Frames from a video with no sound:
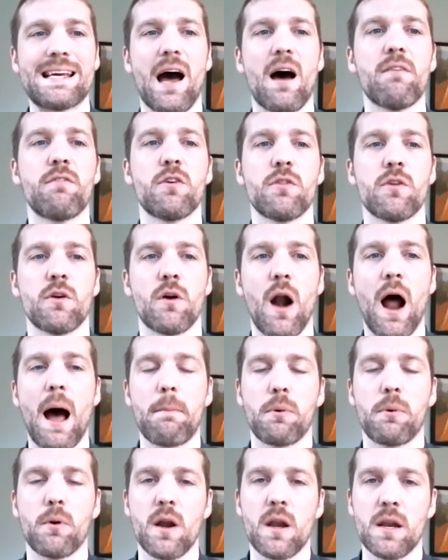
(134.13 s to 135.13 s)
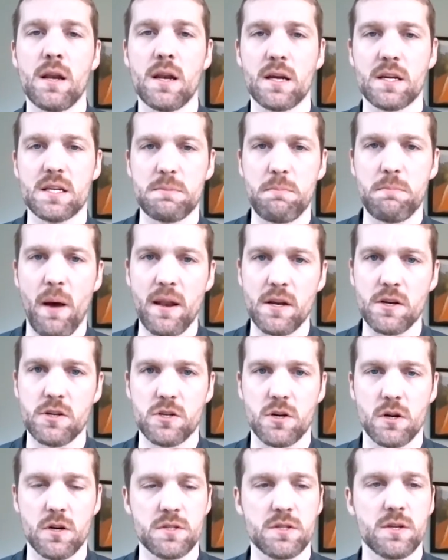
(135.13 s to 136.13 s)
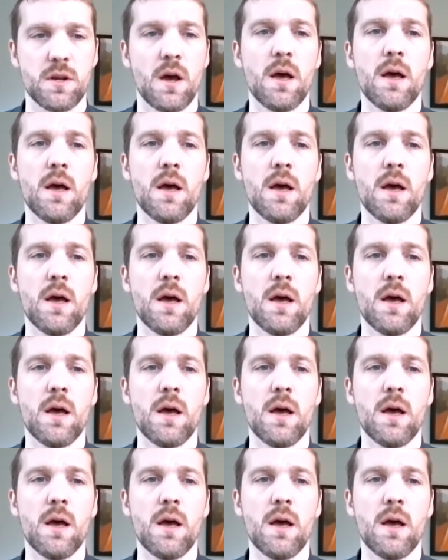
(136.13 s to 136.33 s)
cover their operating expenditures.